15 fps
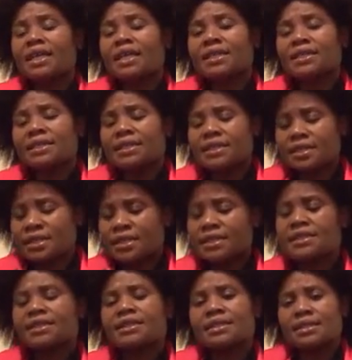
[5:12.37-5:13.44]
it
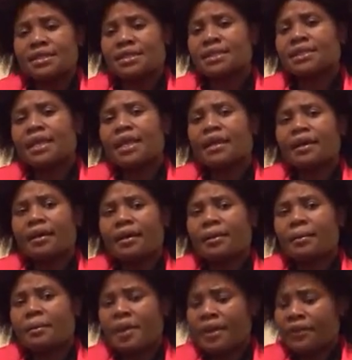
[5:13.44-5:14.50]
is indeed
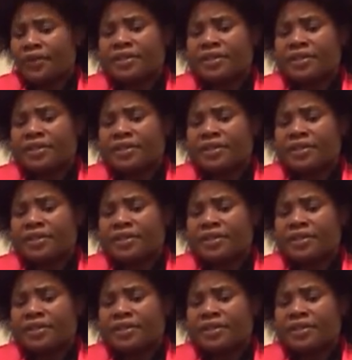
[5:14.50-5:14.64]
a